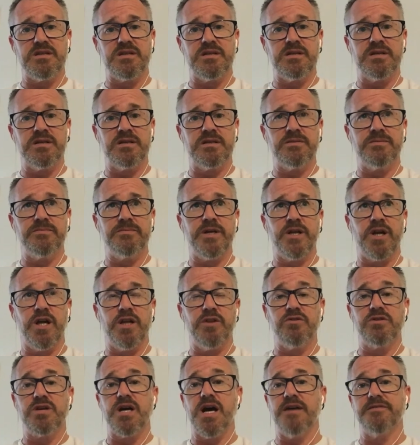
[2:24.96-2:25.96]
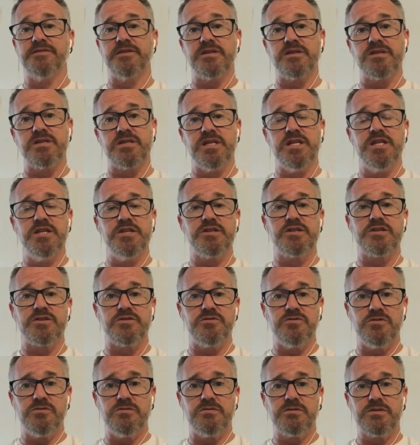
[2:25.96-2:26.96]
um, and I look after the senior
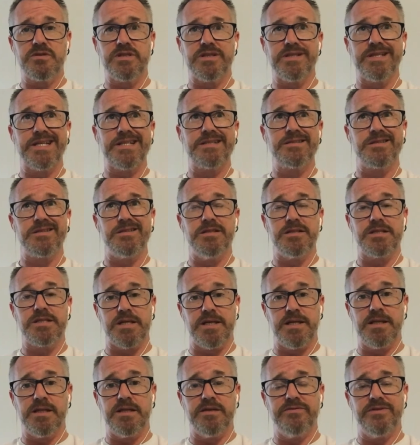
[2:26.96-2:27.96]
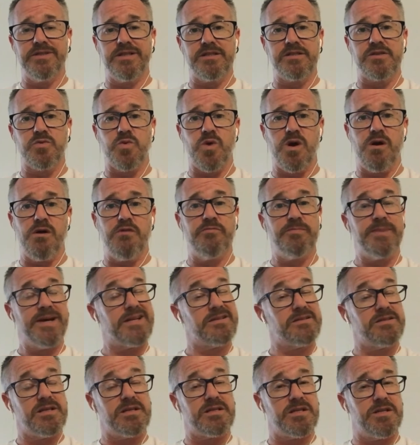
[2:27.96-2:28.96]
school. So that's year ten, eleven, and twelve, about
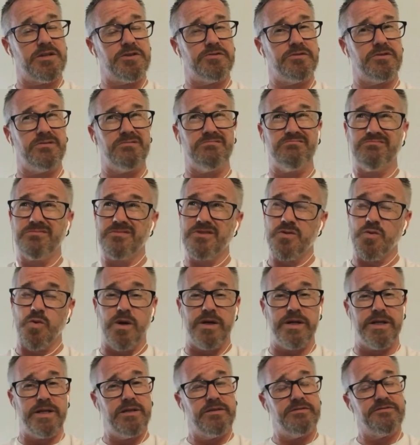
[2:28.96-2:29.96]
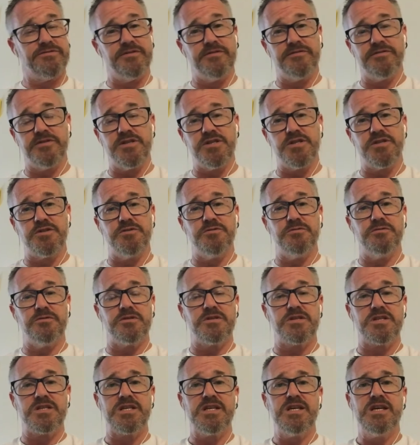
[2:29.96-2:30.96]
six hundred twenty to fifty
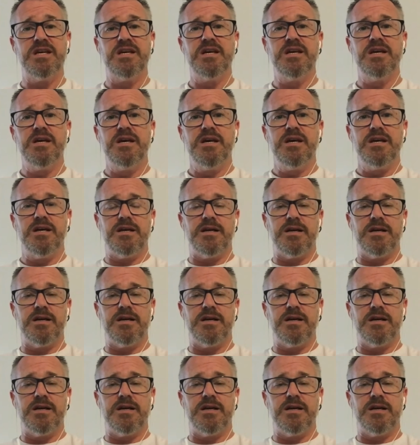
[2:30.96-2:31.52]
students. Wow.